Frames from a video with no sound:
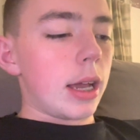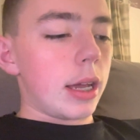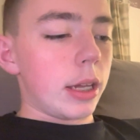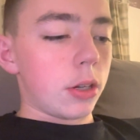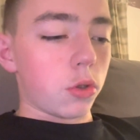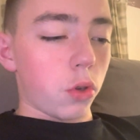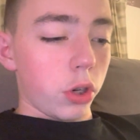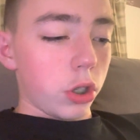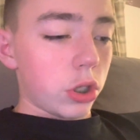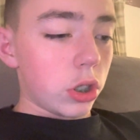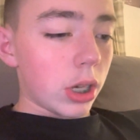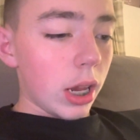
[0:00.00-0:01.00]
it goes on to
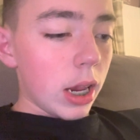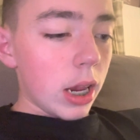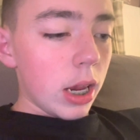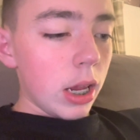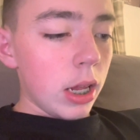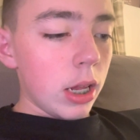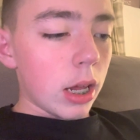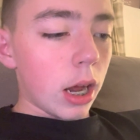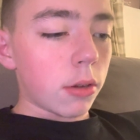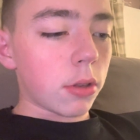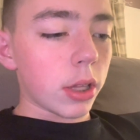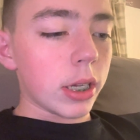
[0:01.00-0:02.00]
say, I
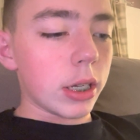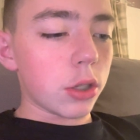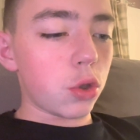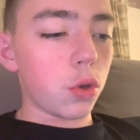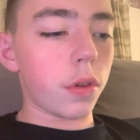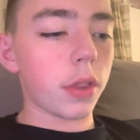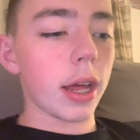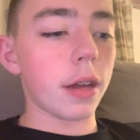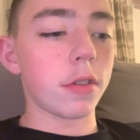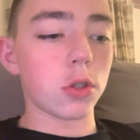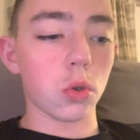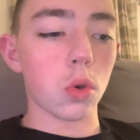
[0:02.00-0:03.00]
would like to thank
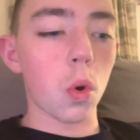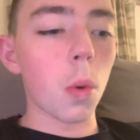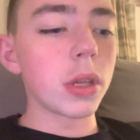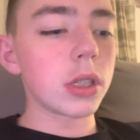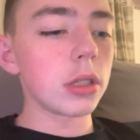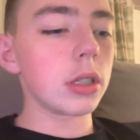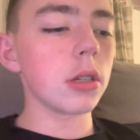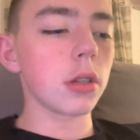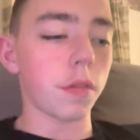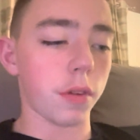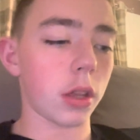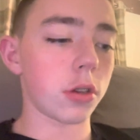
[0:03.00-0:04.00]
Vissel Kobe
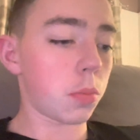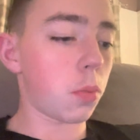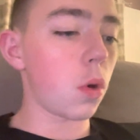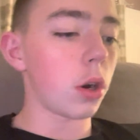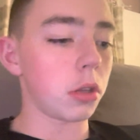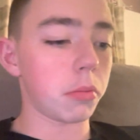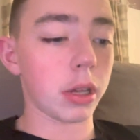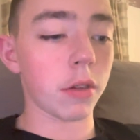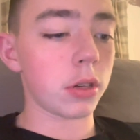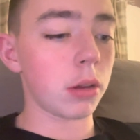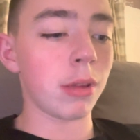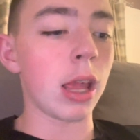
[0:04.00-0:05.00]
sincerely for their support and
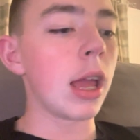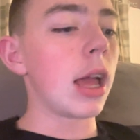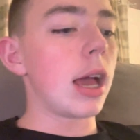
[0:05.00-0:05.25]
given to me